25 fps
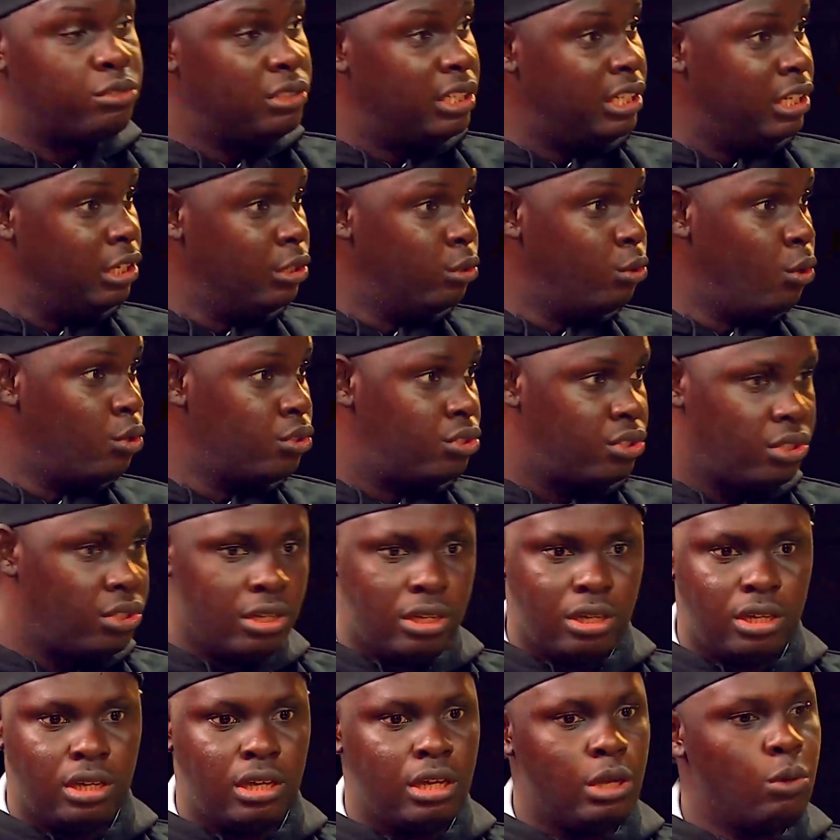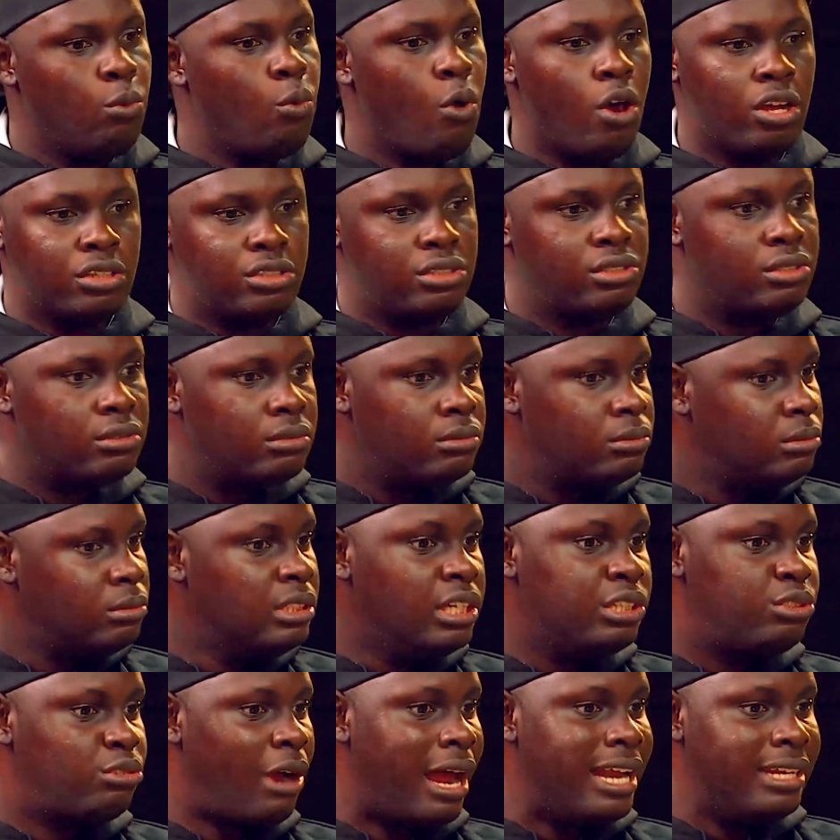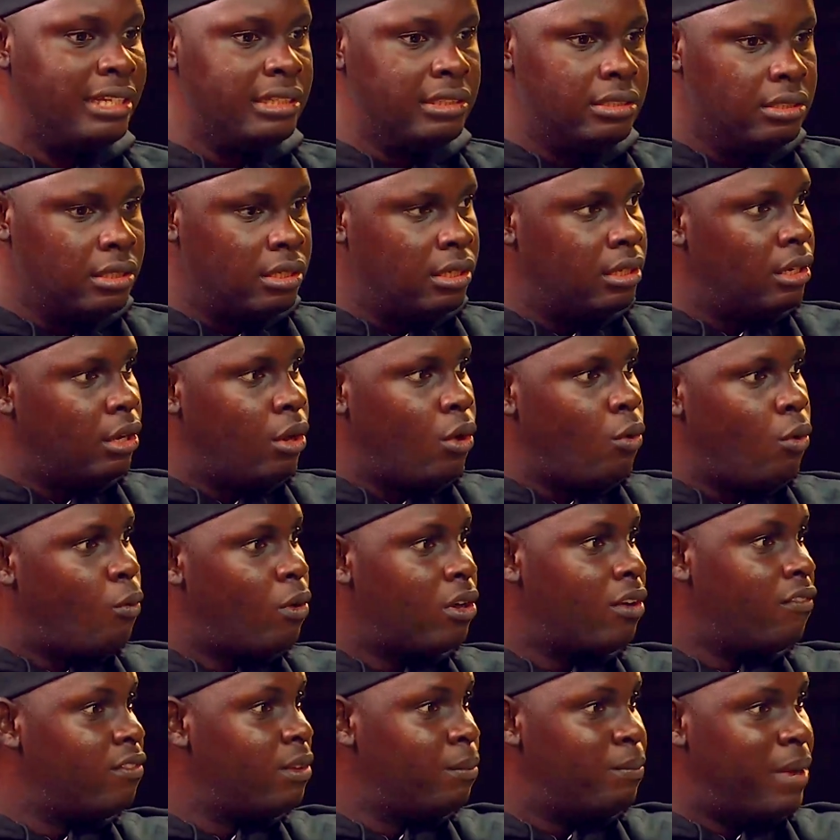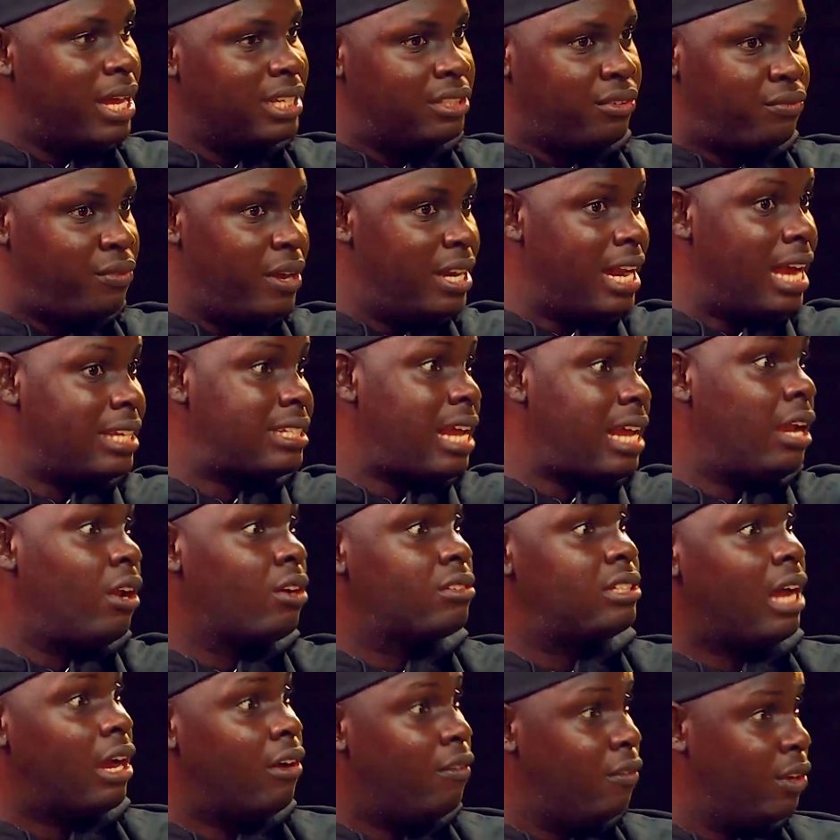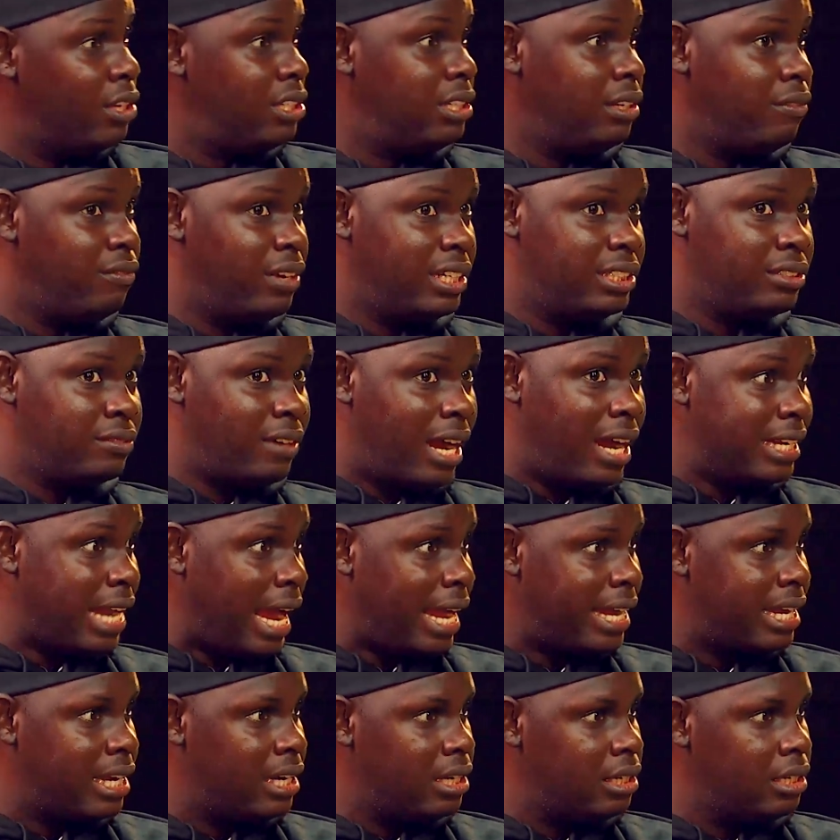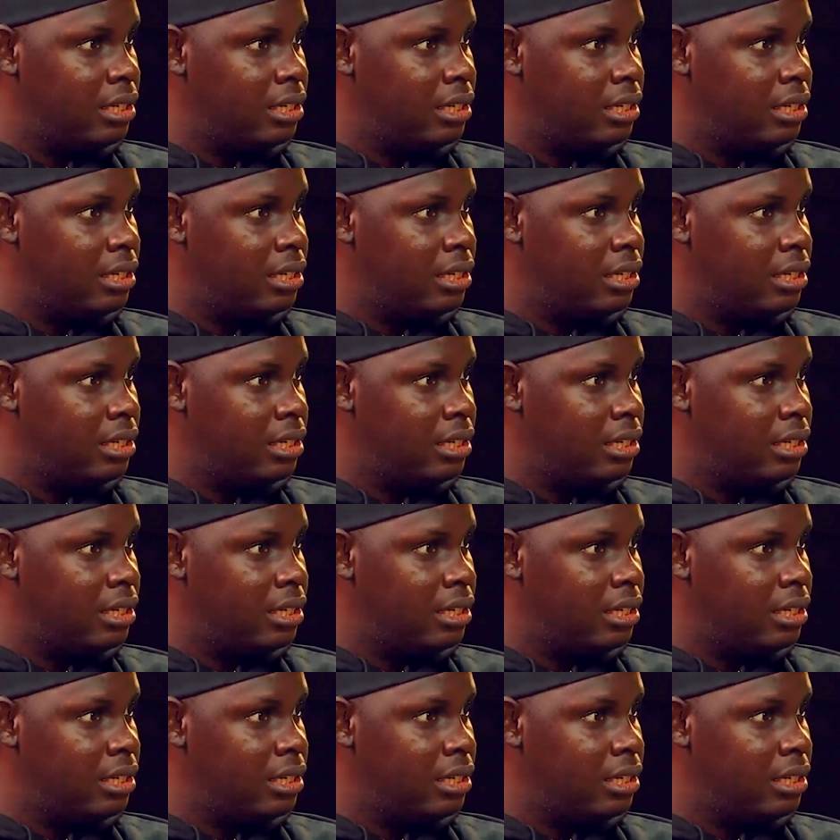to the Euros, he was literally one of the best defenders alongside obviously Virgil van Dijk.